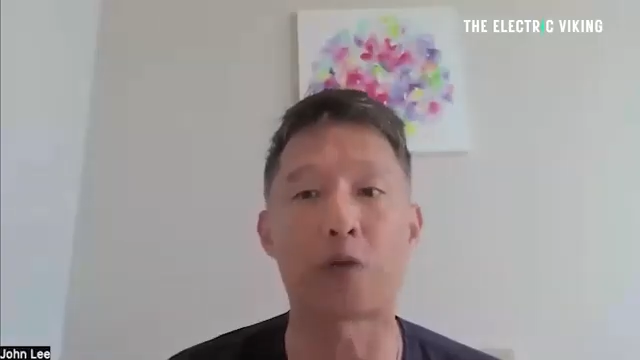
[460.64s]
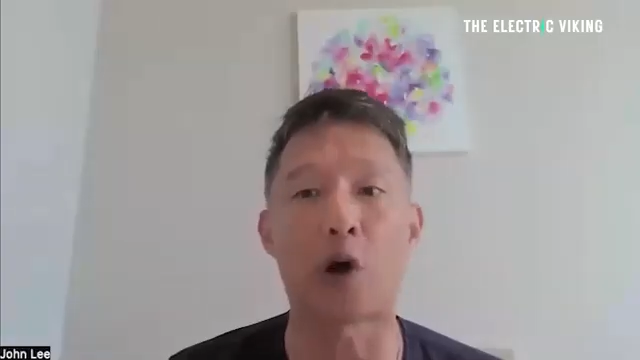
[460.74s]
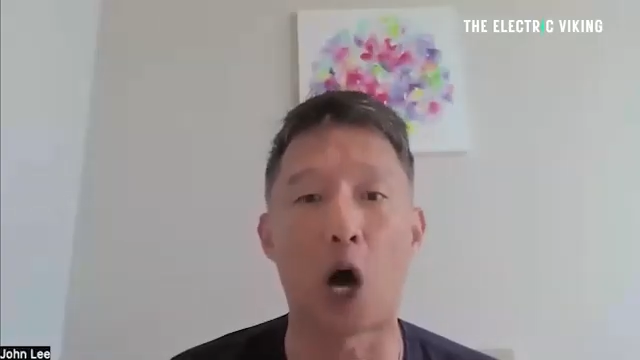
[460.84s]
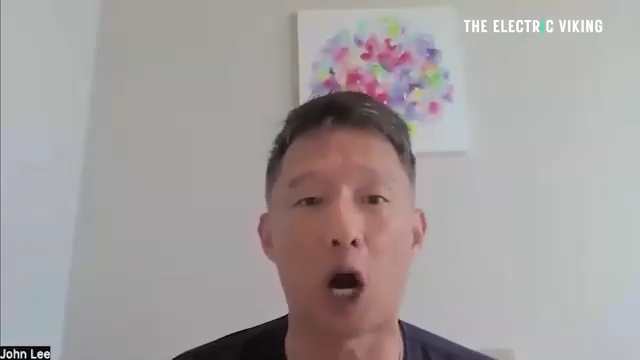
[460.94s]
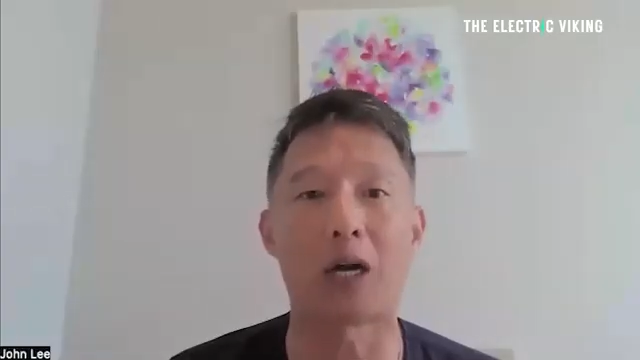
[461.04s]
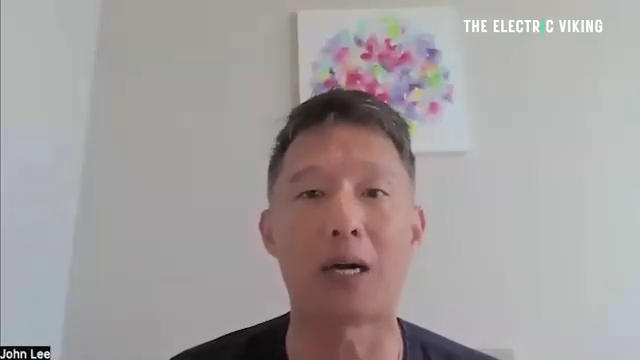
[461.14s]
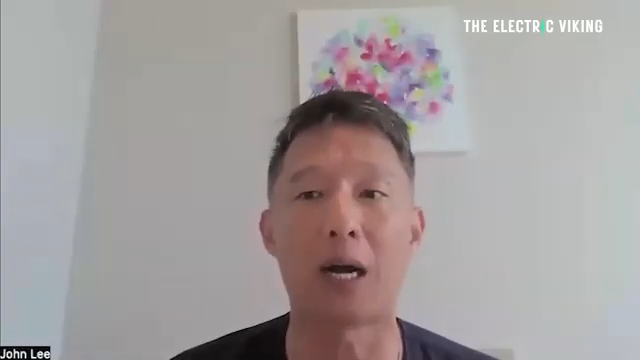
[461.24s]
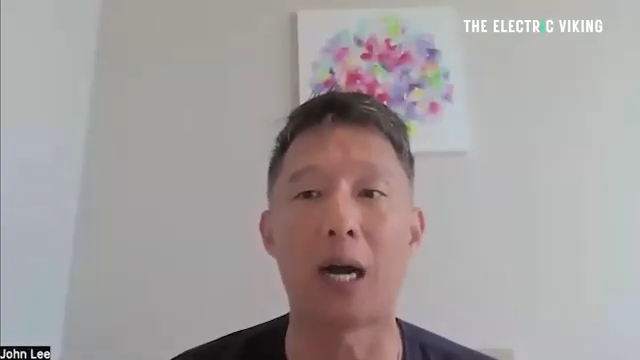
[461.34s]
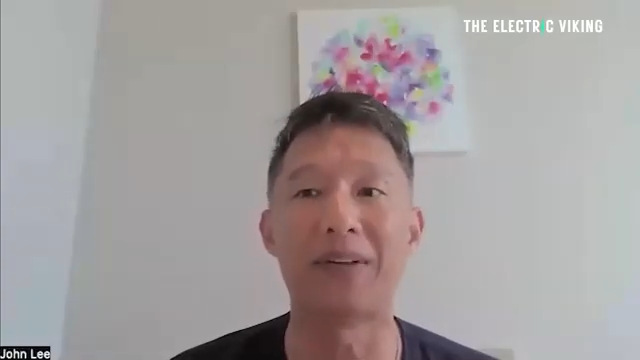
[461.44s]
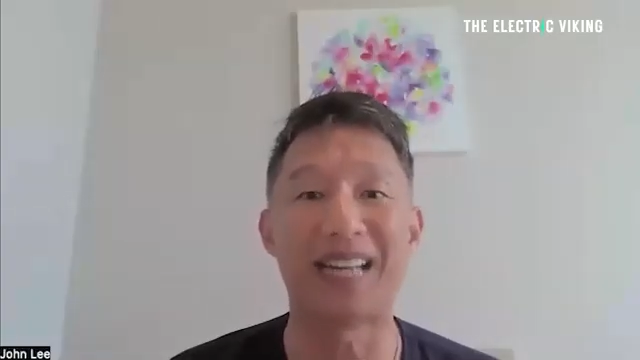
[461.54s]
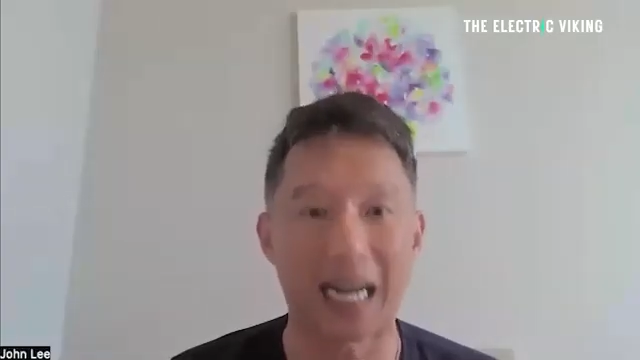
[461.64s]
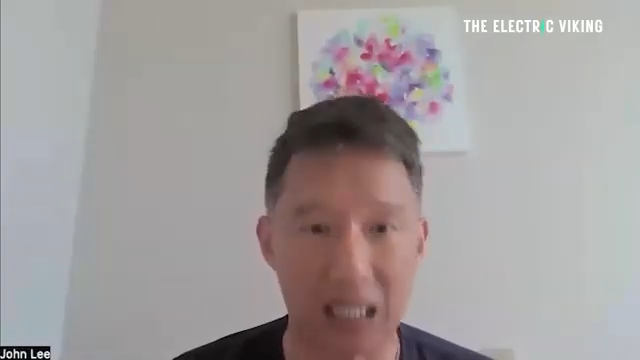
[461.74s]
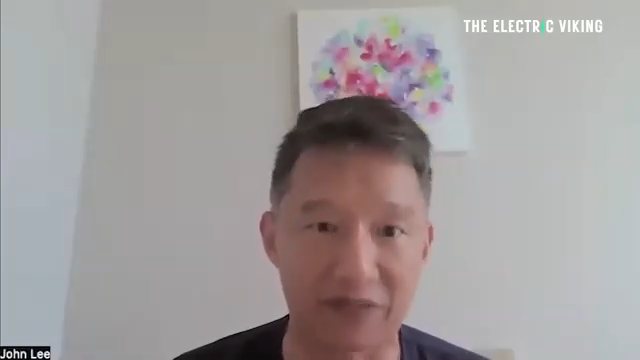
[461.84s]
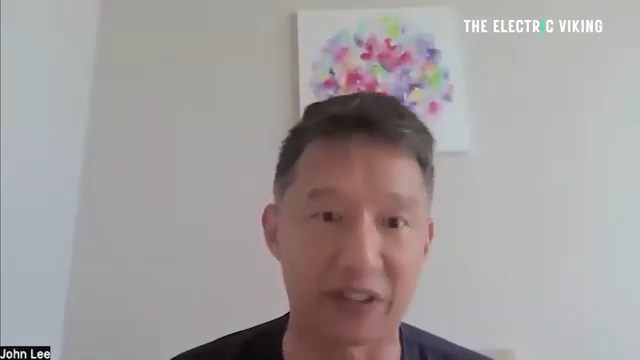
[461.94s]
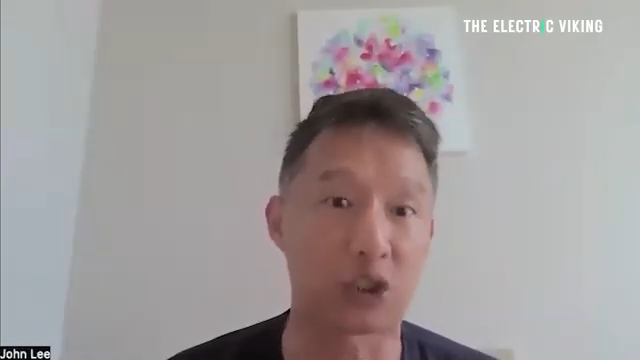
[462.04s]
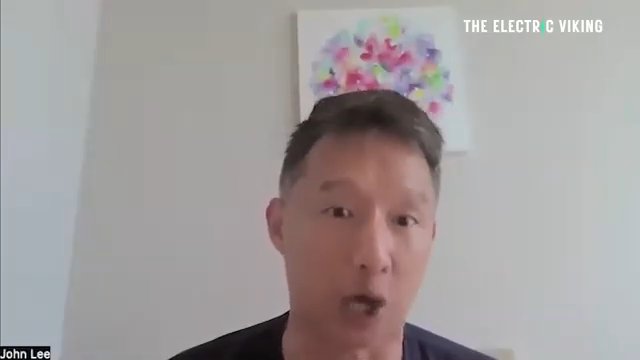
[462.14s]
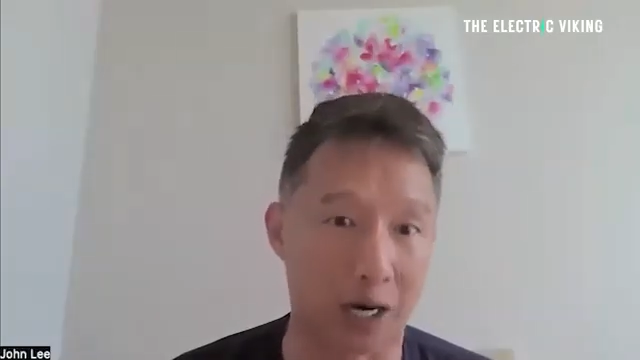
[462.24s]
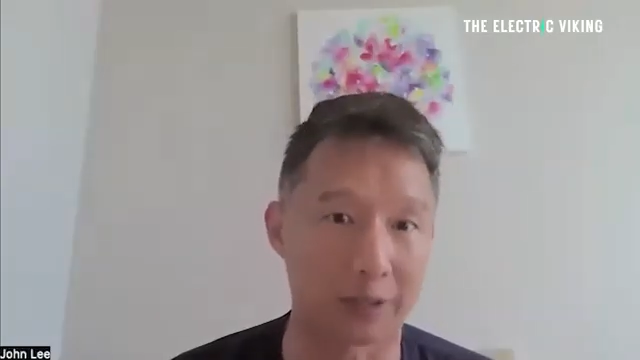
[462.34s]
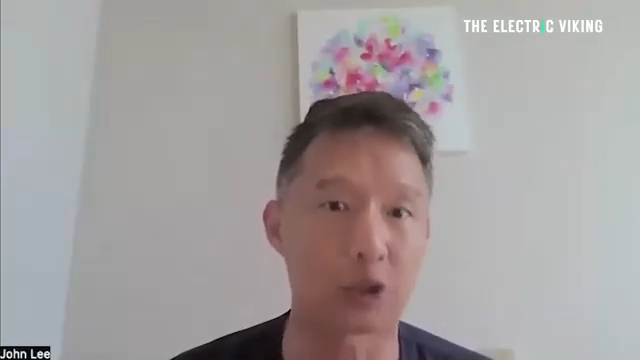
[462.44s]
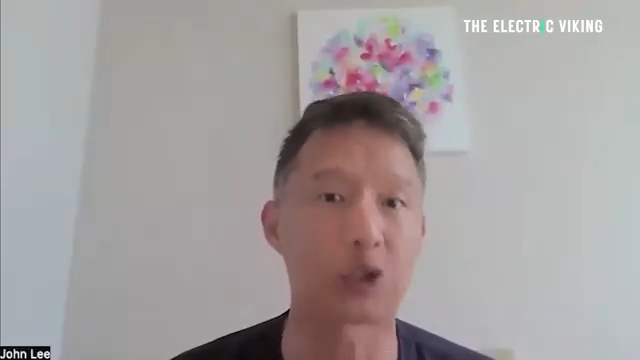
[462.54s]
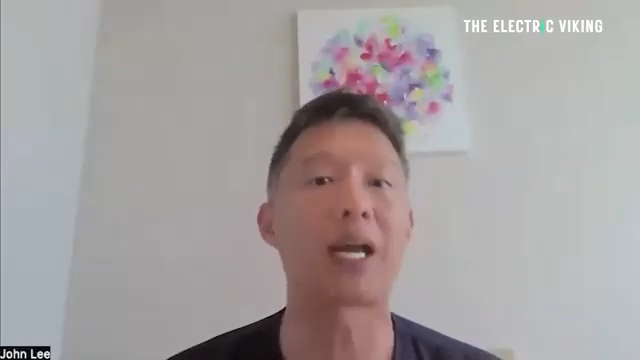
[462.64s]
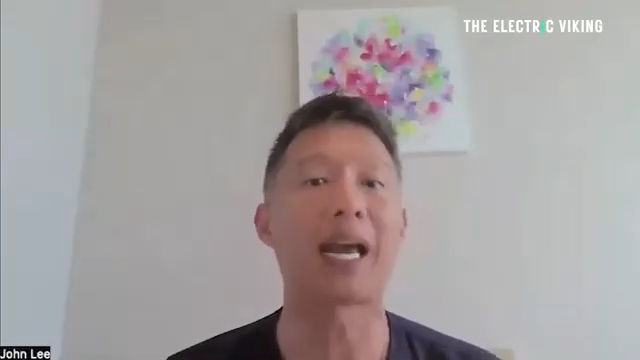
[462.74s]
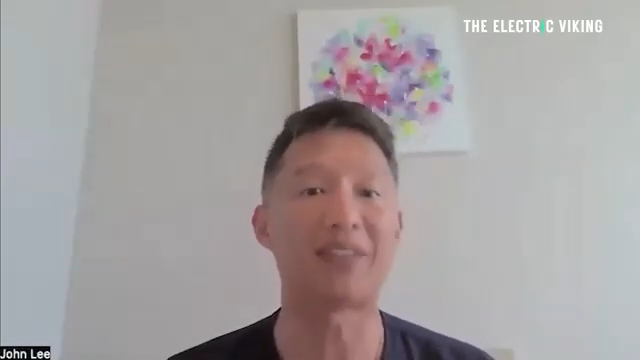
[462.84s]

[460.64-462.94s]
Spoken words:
both are negatively charged